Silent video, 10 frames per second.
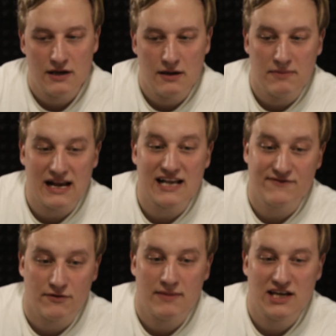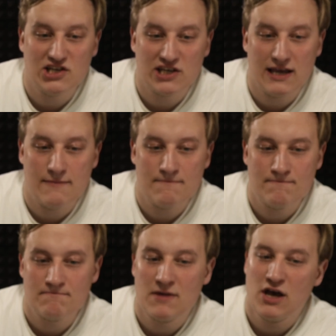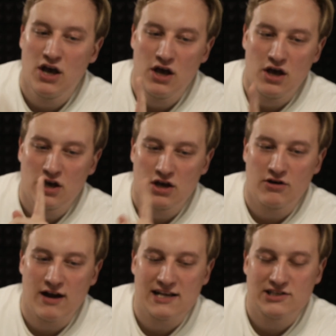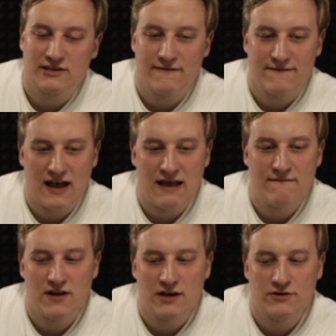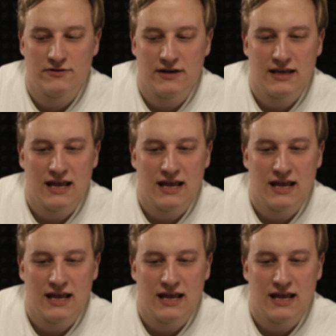But as for Michigan, congrats to a fine victory.